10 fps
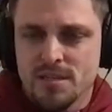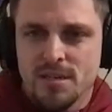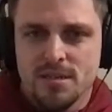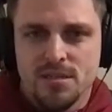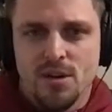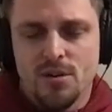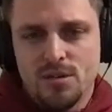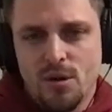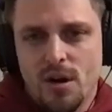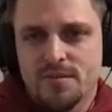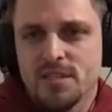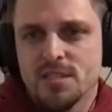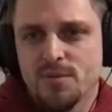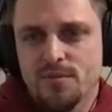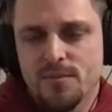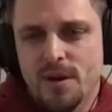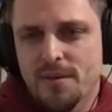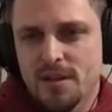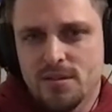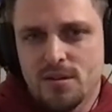No off-season, I
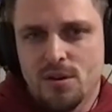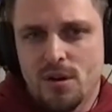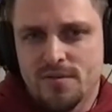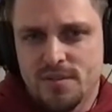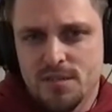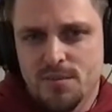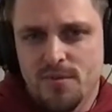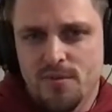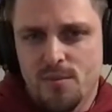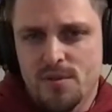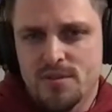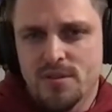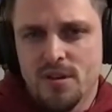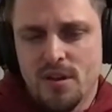think it's called No Off-Season Performance.